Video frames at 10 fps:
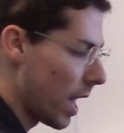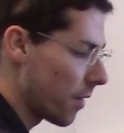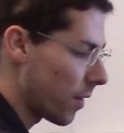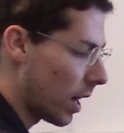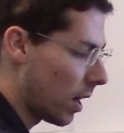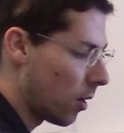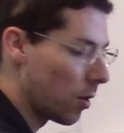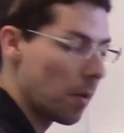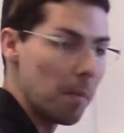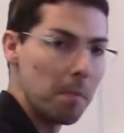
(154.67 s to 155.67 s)
have
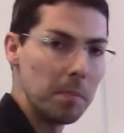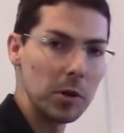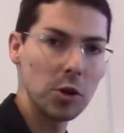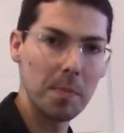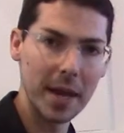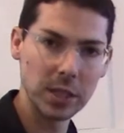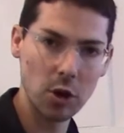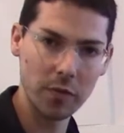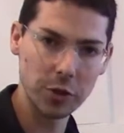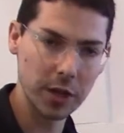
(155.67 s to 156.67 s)
our
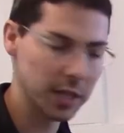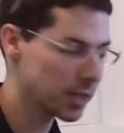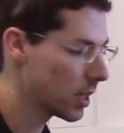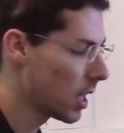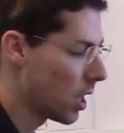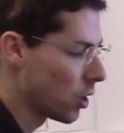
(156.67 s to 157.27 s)
milk-based coffee drinks.